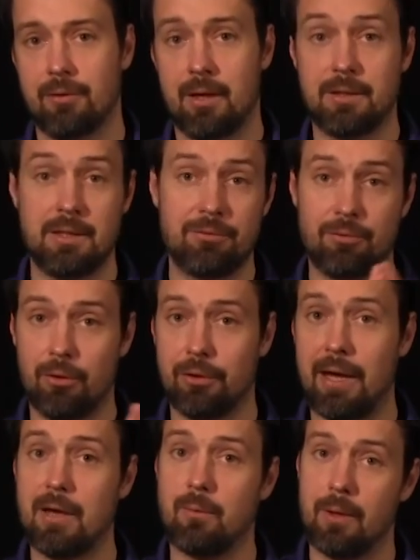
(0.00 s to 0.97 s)
a
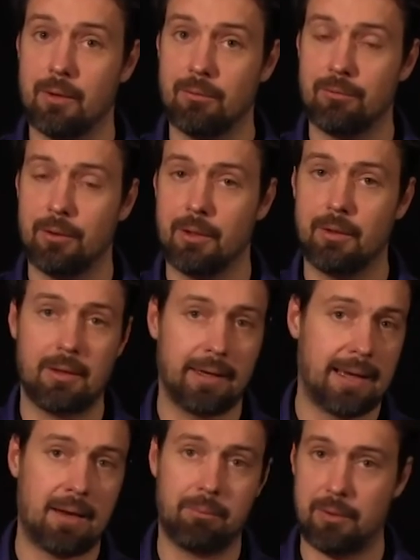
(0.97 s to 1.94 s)
default gateway configured,
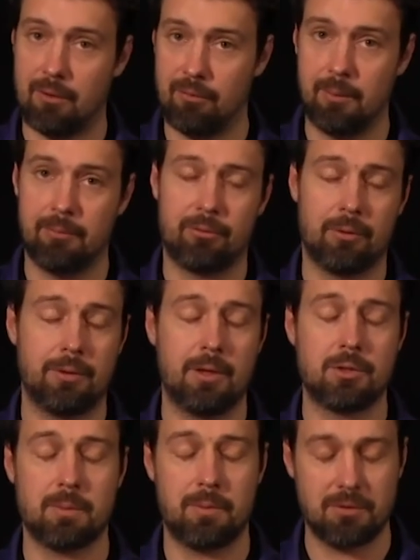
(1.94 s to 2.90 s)
again, preferably for a
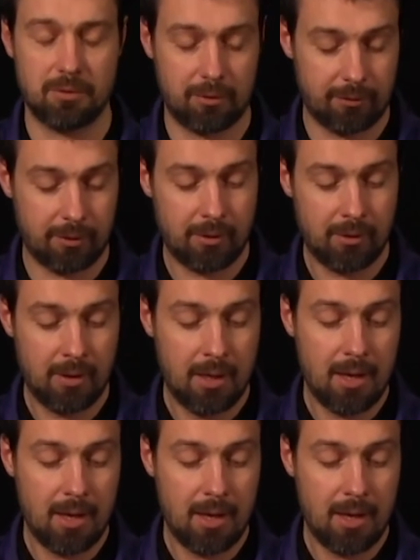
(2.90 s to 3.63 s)
DHCP server,